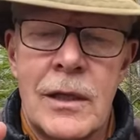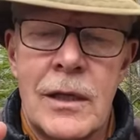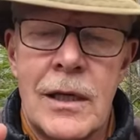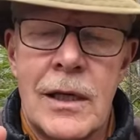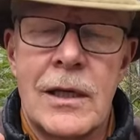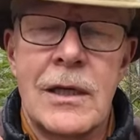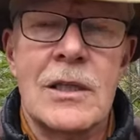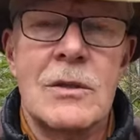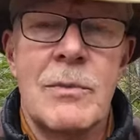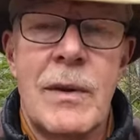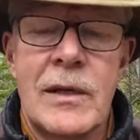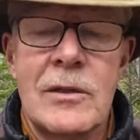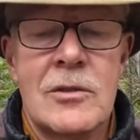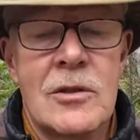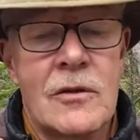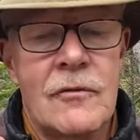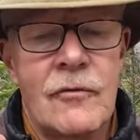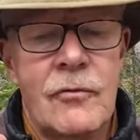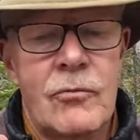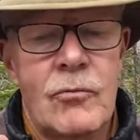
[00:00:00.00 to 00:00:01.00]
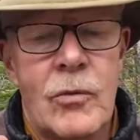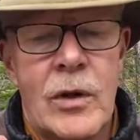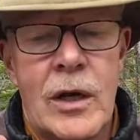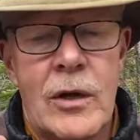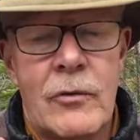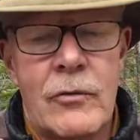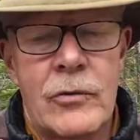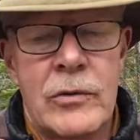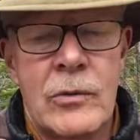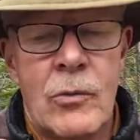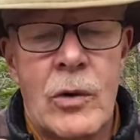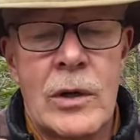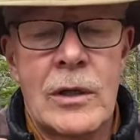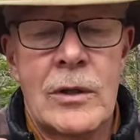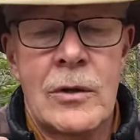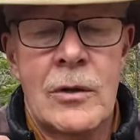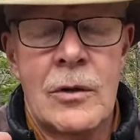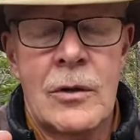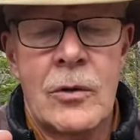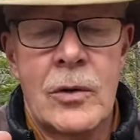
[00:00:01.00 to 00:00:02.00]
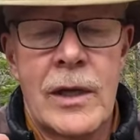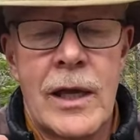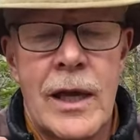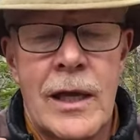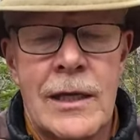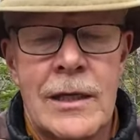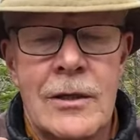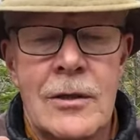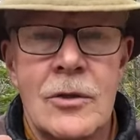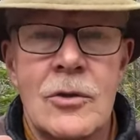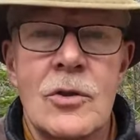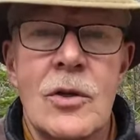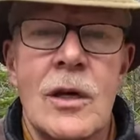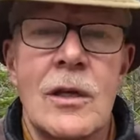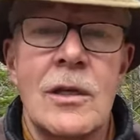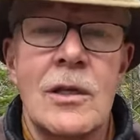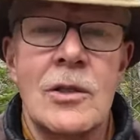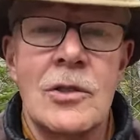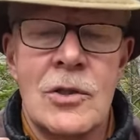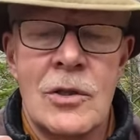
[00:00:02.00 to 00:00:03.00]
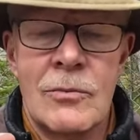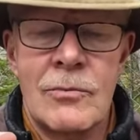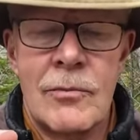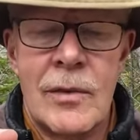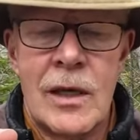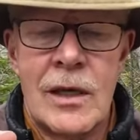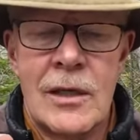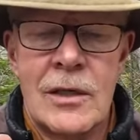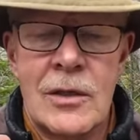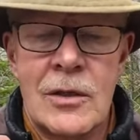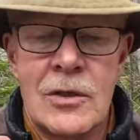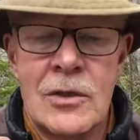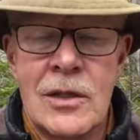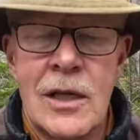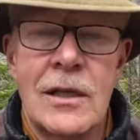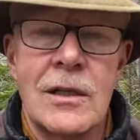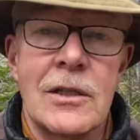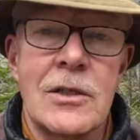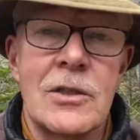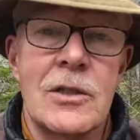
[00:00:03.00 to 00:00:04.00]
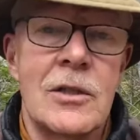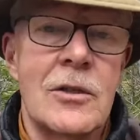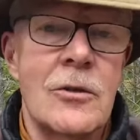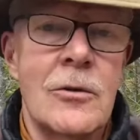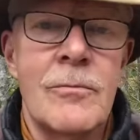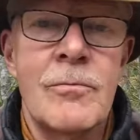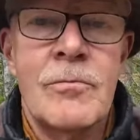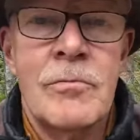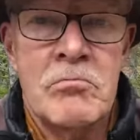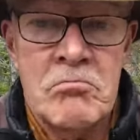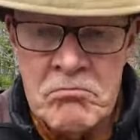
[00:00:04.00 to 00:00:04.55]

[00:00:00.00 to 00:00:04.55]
inexpensive, however you want to look at it, Chinese made stainless steel.